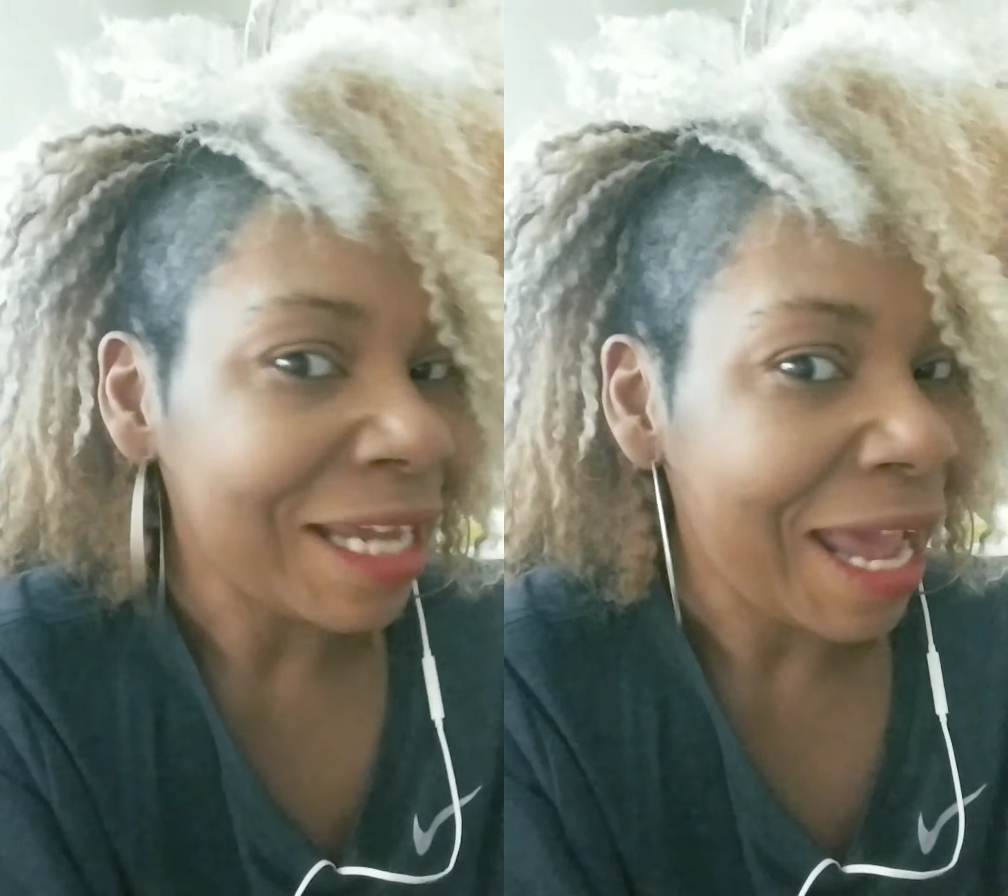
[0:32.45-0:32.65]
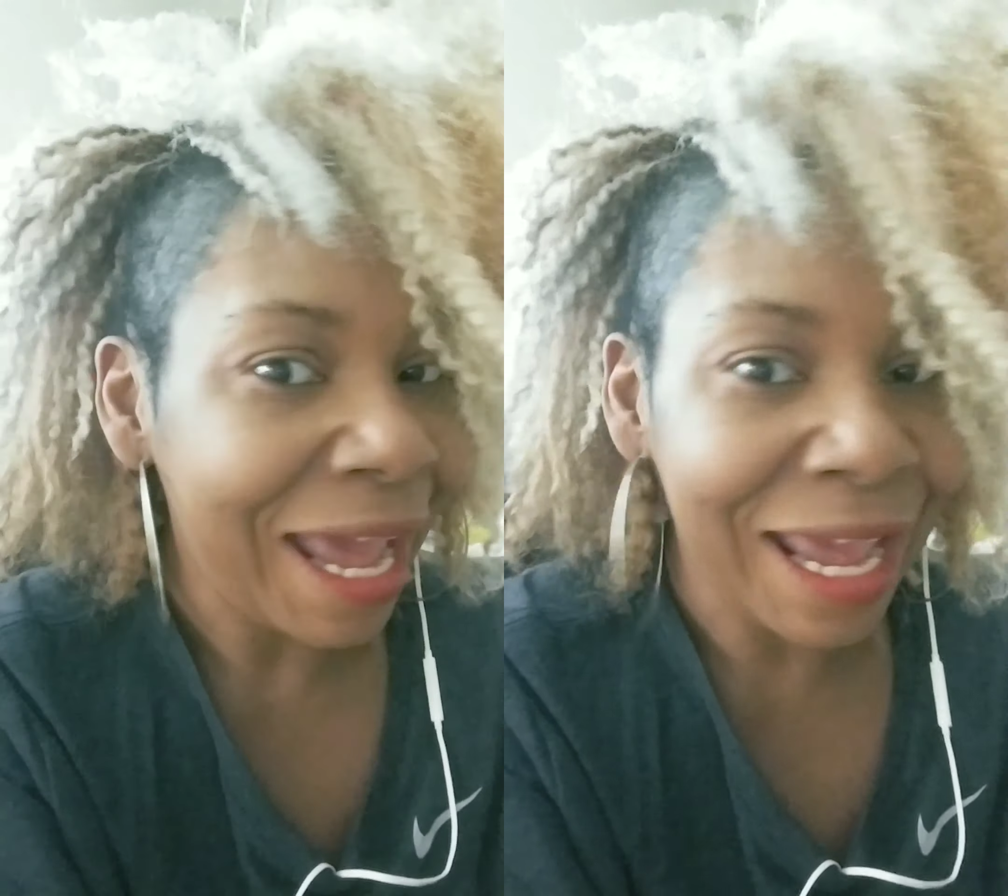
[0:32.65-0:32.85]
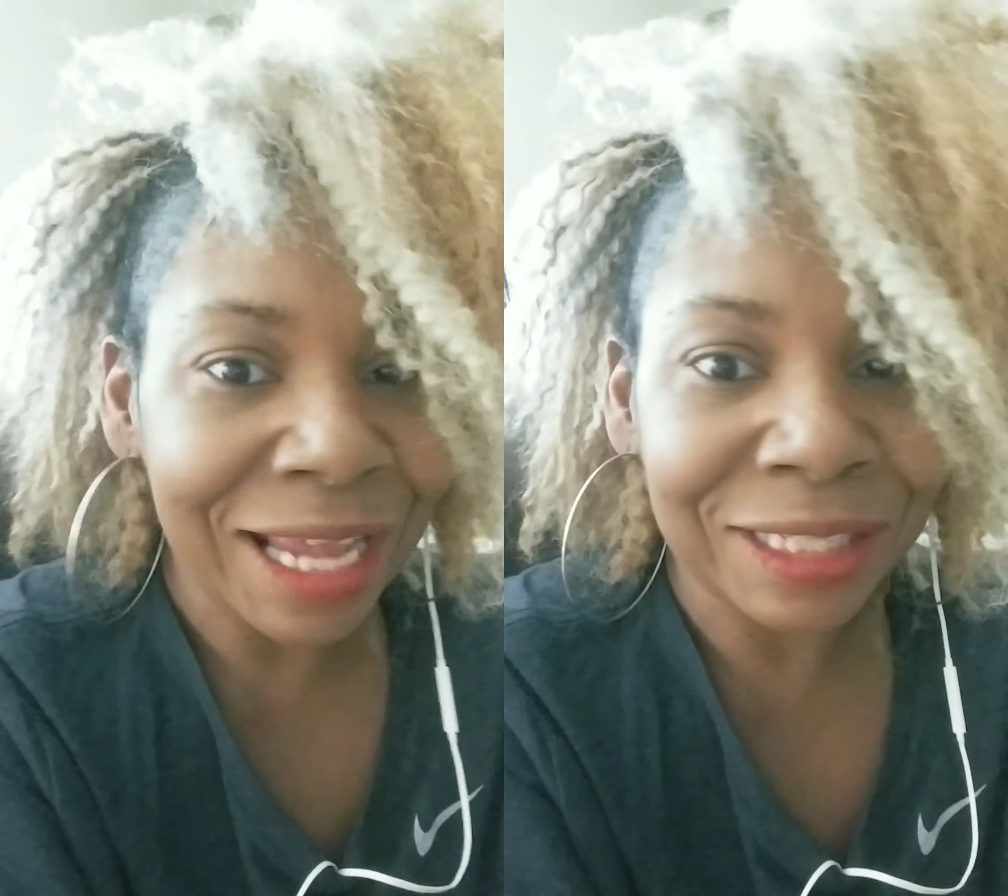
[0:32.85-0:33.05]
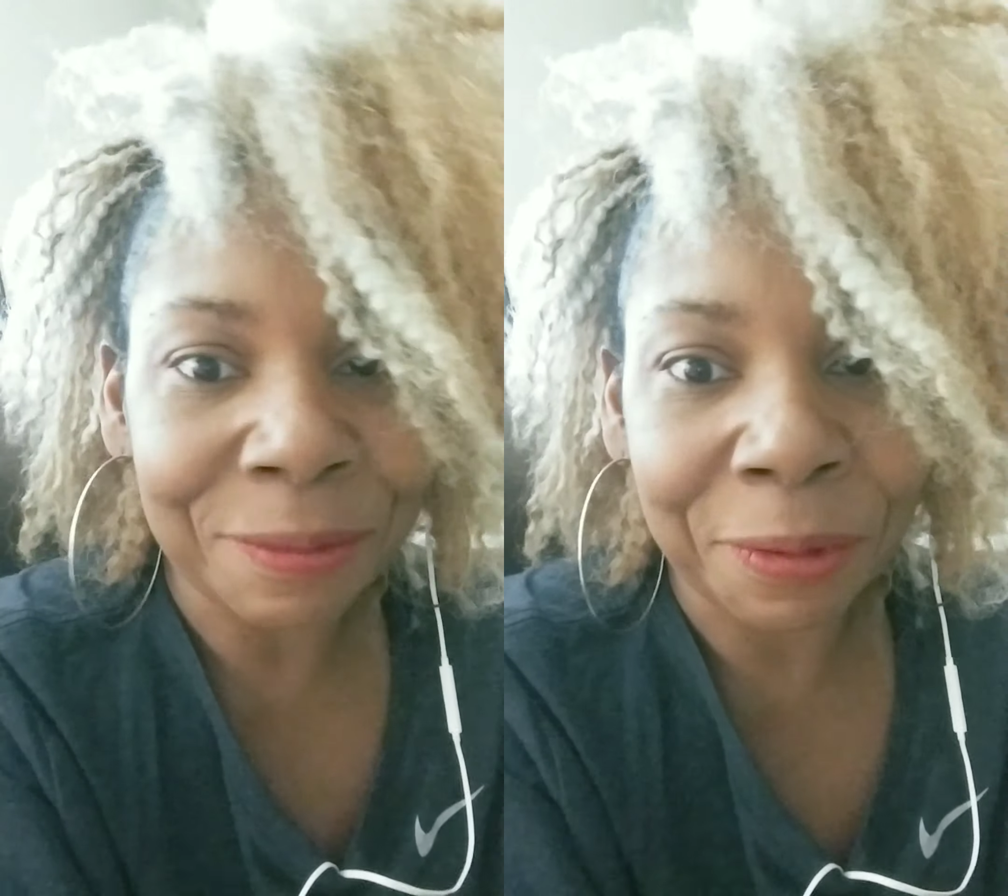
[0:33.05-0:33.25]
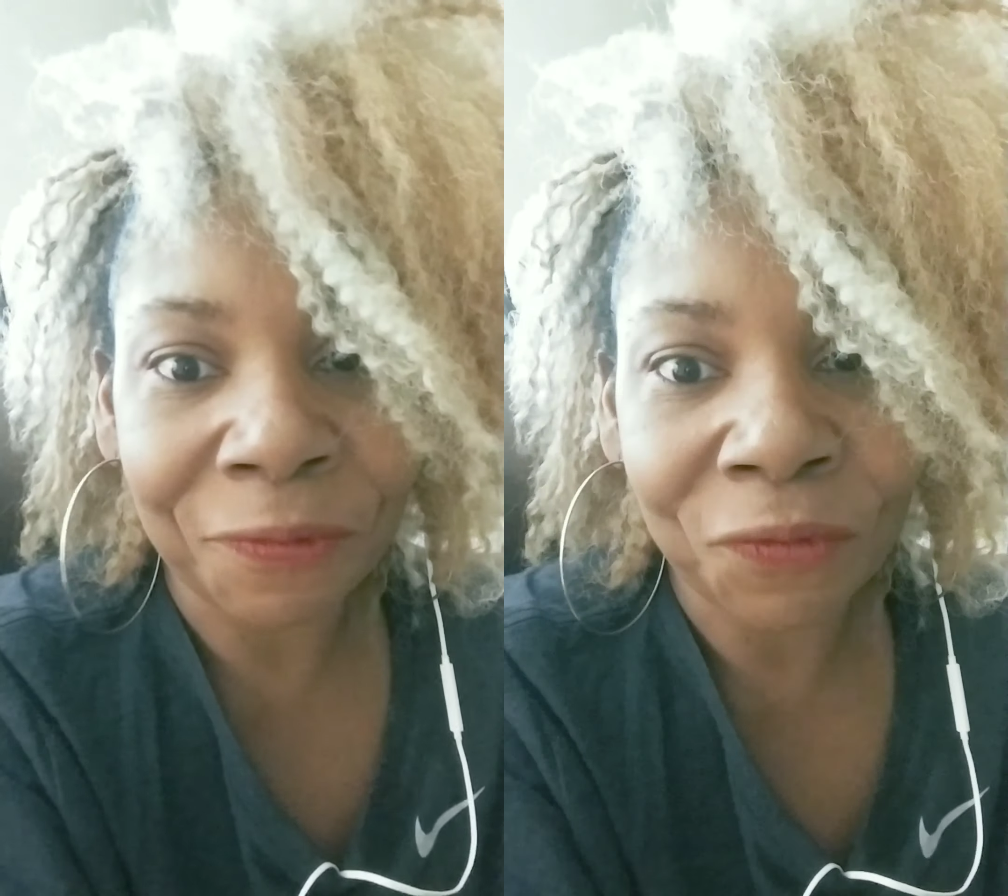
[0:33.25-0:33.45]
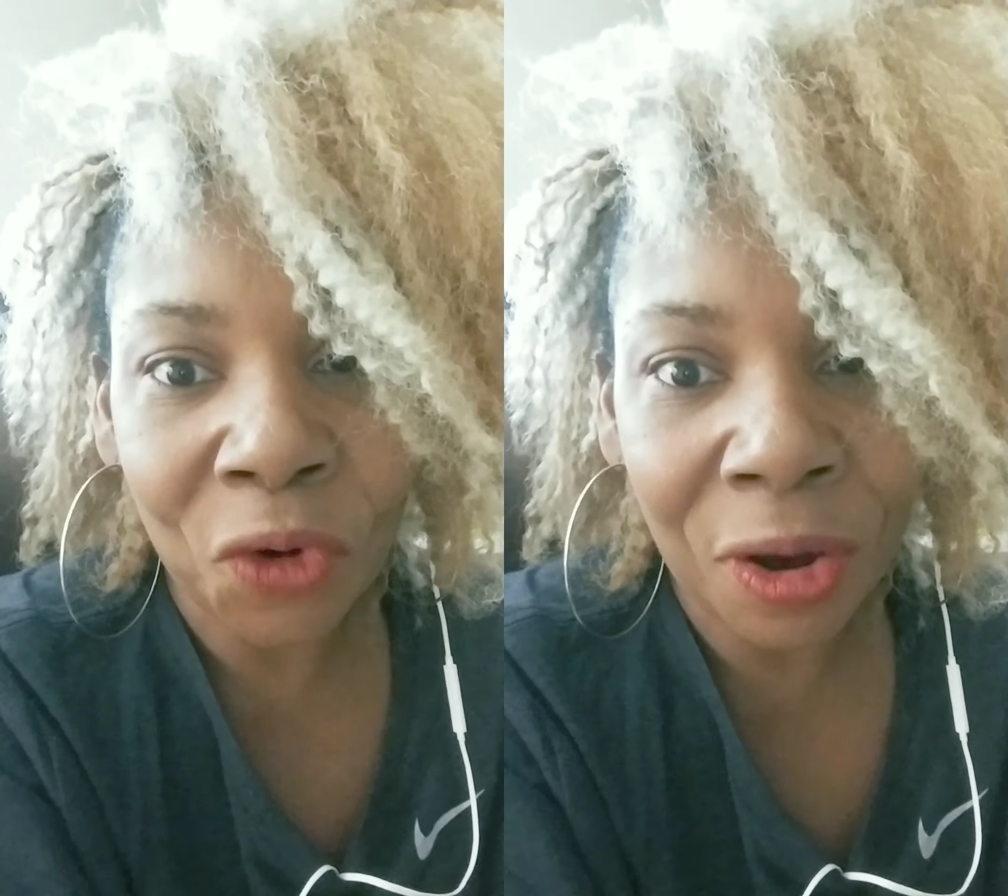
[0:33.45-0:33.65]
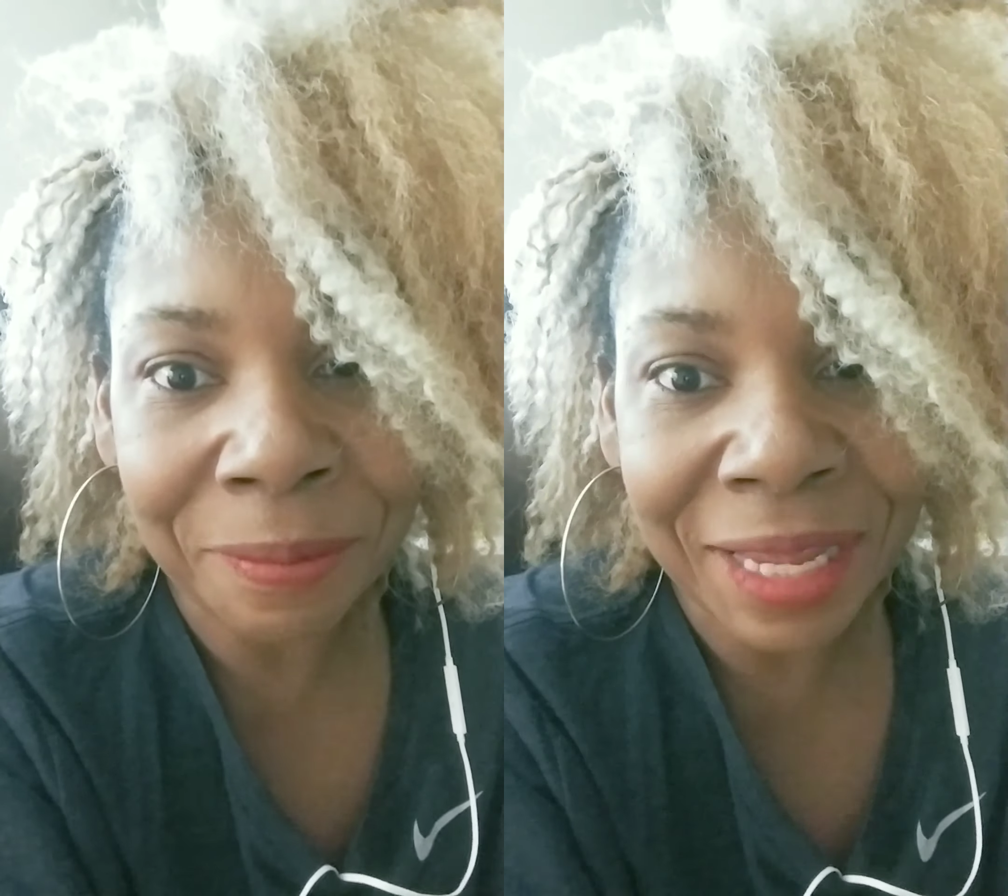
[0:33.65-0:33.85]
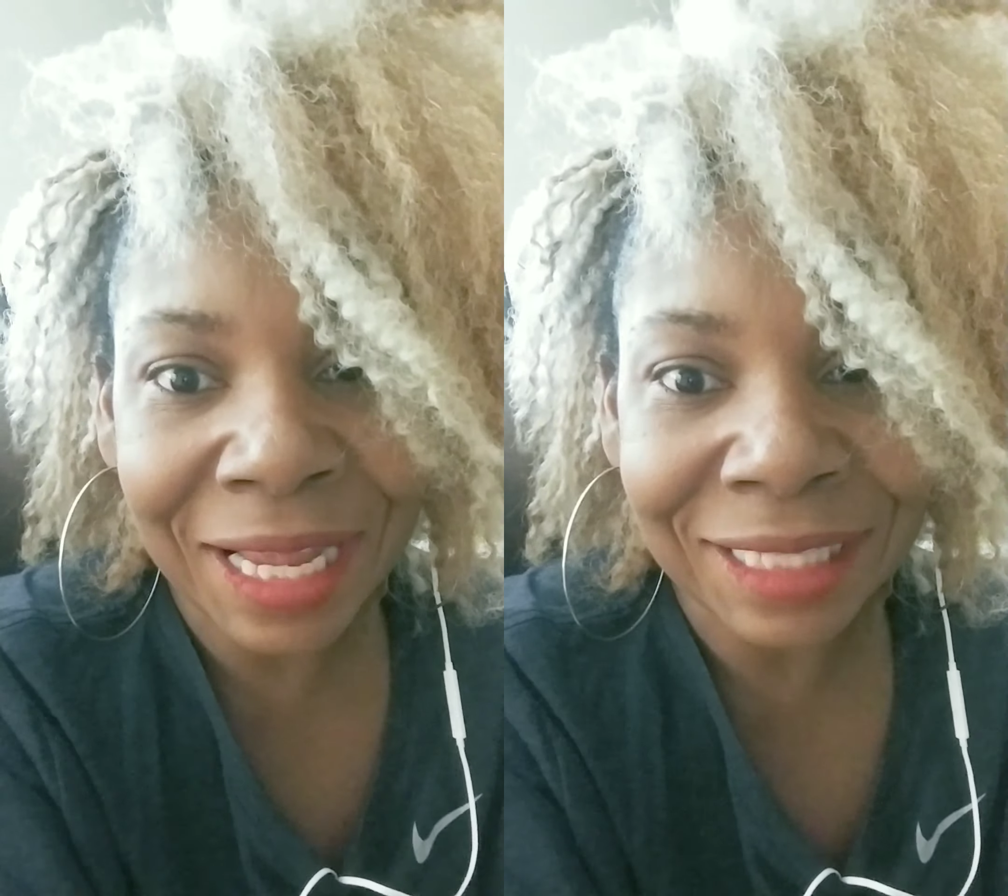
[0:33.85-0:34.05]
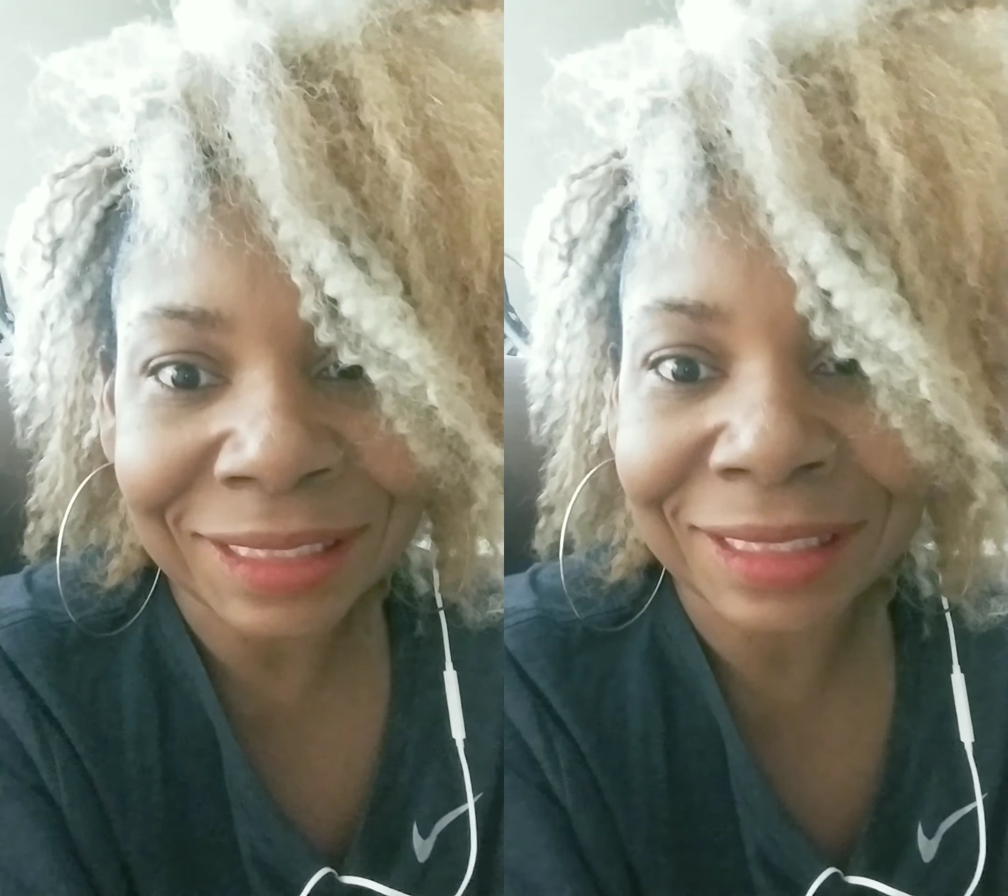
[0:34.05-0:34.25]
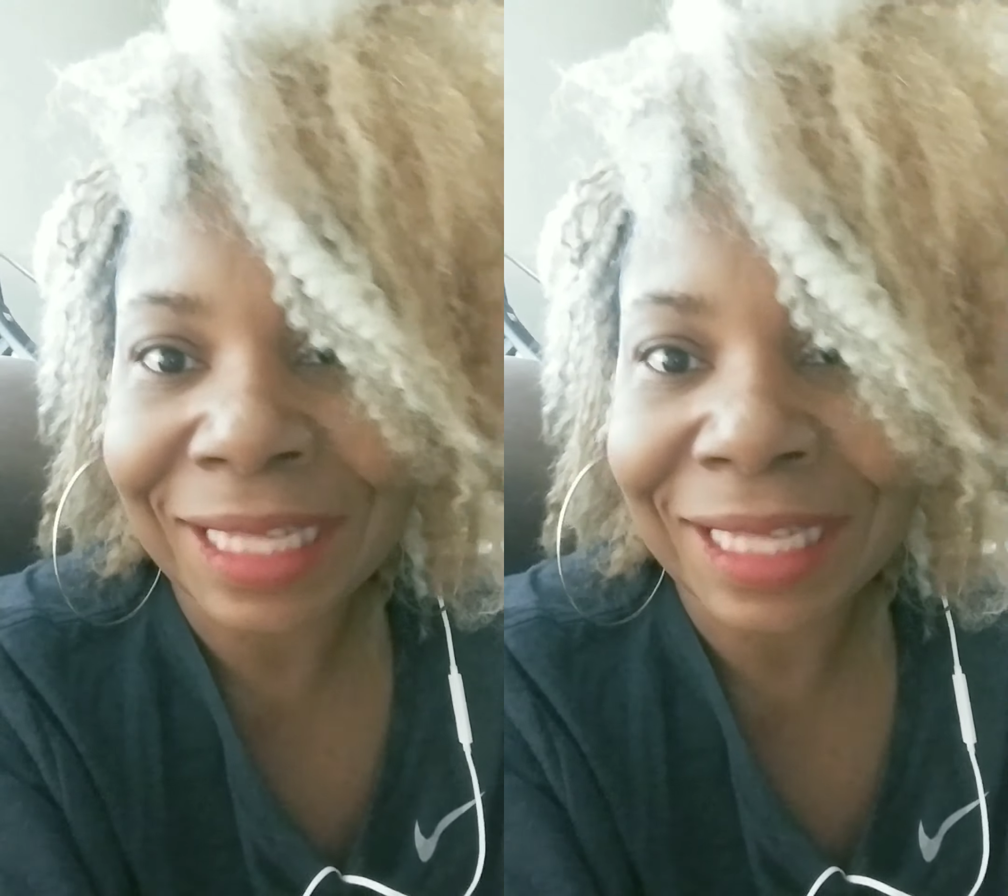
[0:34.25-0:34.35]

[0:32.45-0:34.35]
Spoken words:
Hey, the performance,